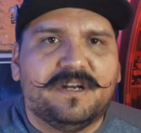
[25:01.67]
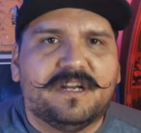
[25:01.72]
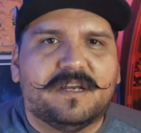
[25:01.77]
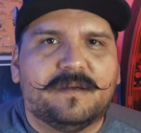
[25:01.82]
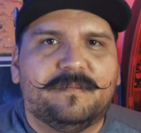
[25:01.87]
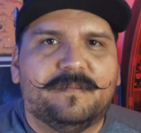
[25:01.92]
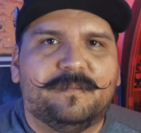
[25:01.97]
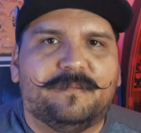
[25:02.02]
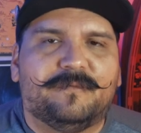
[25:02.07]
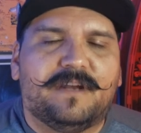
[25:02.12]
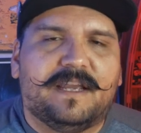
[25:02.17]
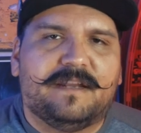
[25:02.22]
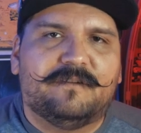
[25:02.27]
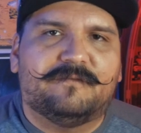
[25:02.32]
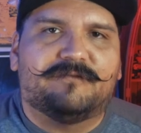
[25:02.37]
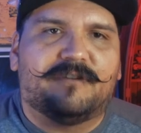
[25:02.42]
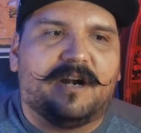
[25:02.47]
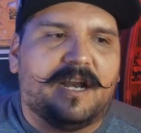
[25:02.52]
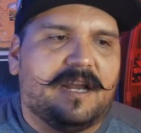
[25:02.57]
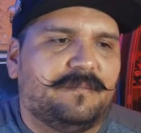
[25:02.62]
putting them
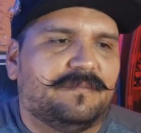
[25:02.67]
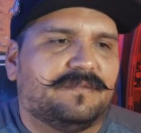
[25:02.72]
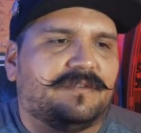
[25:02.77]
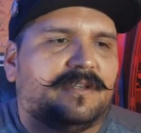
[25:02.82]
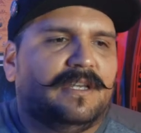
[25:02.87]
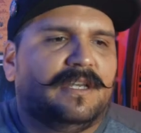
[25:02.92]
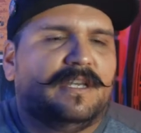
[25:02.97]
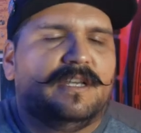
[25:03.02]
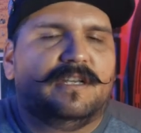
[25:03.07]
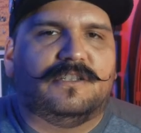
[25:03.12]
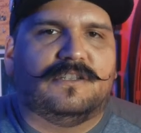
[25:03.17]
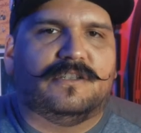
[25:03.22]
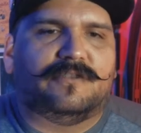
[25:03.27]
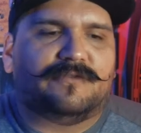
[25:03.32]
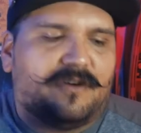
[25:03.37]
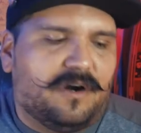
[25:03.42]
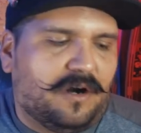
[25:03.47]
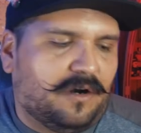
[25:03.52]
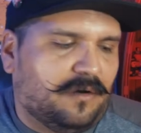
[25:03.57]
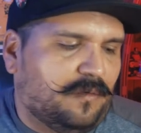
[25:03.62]
in frames
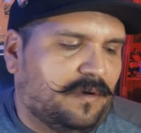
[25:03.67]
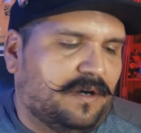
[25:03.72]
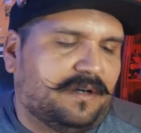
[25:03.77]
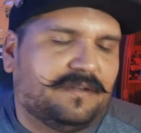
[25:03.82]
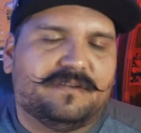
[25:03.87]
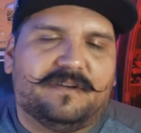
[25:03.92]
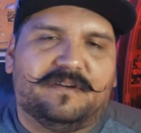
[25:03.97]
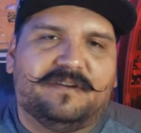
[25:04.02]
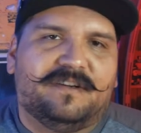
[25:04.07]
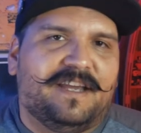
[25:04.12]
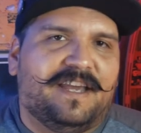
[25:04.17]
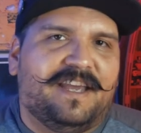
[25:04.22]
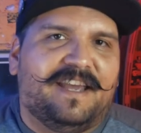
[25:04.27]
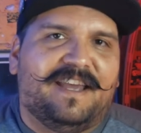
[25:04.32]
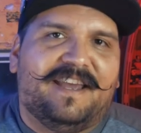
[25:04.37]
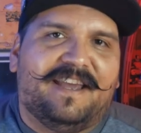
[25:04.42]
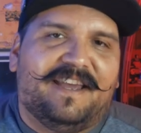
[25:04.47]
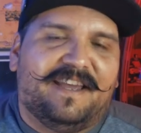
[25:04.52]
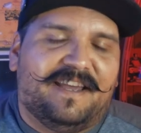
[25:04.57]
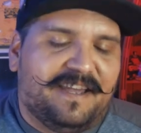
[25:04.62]
just for artwork. So
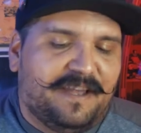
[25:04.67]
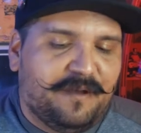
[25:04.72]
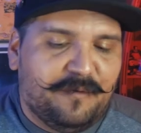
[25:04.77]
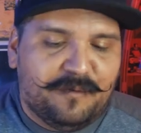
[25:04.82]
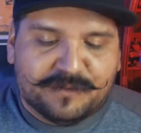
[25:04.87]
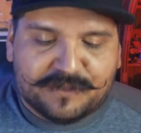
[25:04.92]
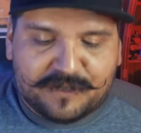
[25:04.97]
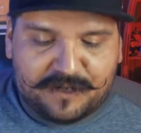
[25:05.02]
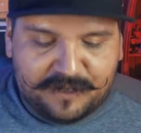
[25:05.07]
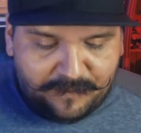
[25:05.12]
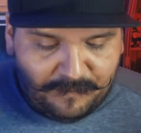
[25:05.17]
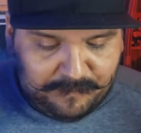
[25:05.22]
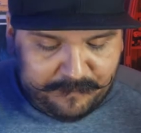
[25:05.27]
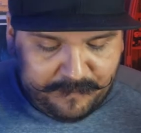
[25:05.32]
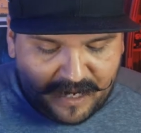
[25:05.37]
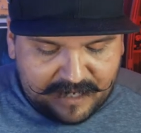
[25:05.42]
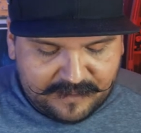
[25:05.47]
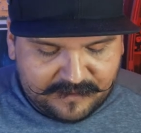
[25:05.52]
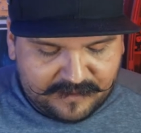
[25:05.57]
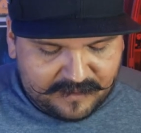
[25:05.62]
it was an
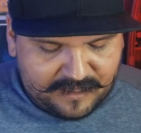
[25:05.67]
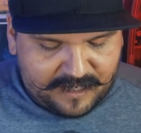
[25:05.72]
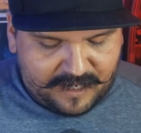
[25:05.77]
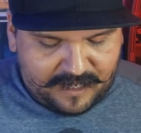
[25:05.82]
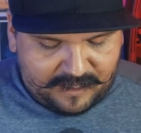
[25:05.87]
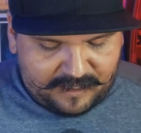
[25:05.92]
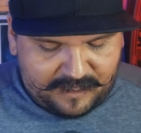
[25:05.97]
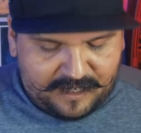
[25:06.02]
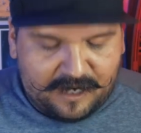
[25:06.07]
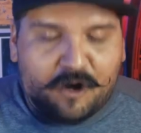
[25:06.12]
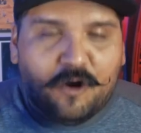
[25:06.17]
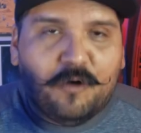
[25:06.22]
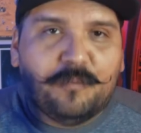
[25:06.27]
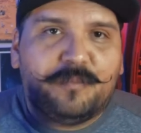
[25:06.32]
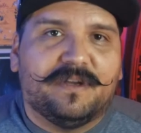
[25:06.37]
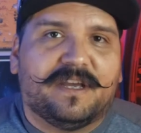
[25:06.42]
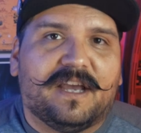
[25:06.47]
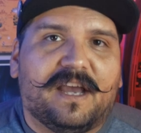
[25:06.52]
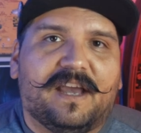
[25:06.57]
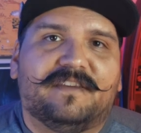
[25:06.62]
amazing day, and I
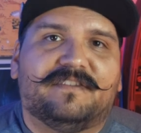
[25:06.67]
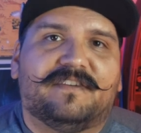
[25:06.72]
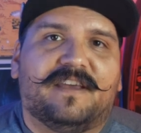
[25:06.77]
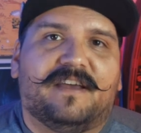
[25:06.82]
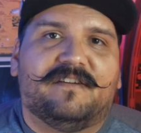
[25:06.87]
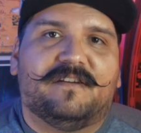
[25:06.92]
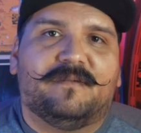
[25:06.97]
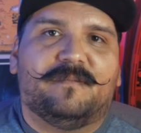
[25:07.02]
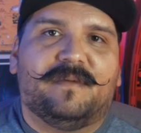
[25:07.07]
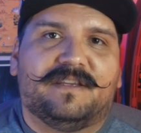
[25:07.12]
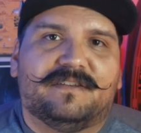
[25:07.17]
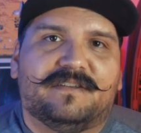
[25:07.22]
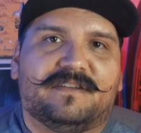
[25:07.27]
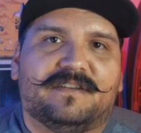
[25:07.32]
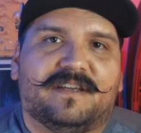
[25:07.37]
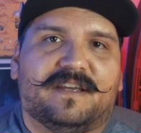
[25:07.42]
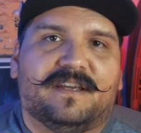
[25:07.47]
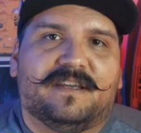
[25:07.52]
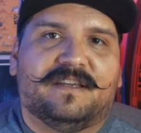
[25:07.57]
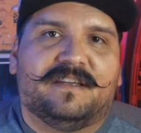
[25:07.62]
hope you guys had an
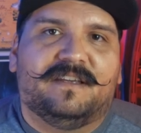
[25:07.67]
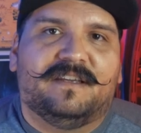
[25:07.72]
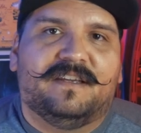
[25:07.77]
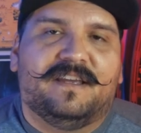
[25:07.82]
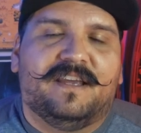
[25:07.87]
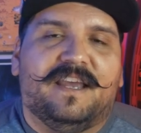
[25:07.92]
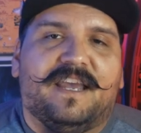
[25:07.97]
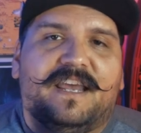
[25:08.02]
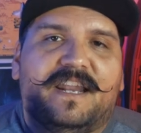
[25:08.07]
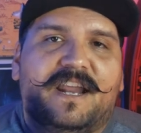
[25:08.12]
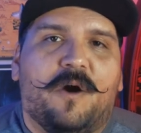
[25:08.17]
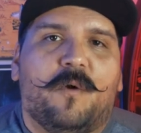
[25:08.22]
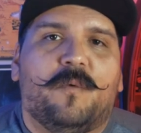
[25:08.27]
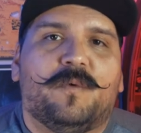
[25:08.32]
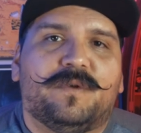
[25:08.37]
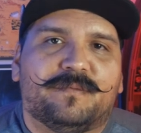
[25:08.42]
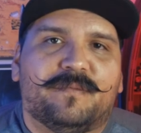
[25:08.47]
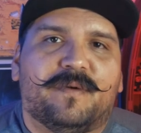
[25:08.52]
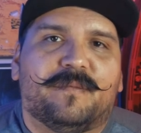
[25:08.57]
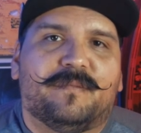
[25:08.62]
amazing day. And
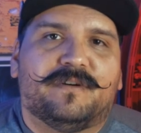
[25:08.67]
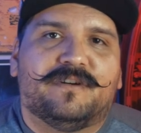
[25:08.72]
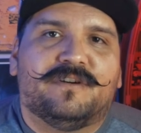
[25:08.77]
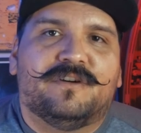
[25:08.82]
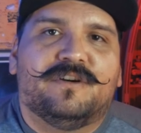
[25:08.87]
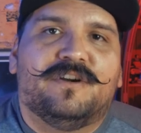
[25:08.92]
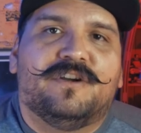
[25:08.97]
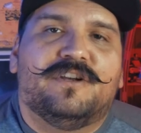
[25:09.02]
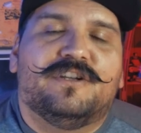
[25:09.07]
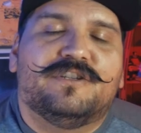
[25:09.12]
always remember,